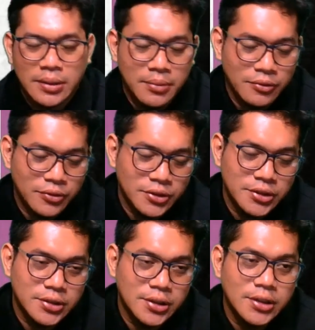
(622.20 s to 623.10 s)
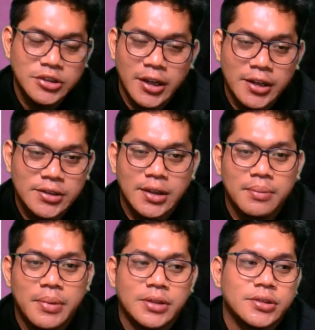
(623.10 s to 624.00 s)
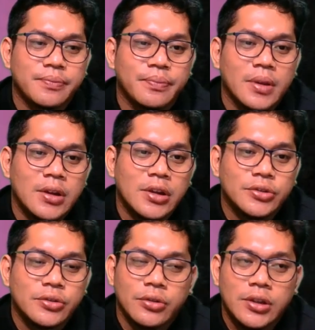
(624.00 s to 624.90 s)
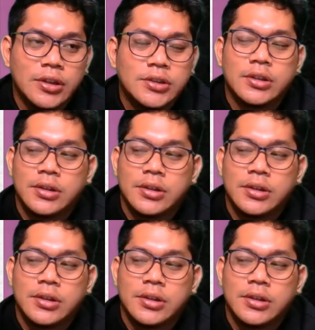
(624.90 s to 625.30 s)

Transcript: which is a GIS database. So it is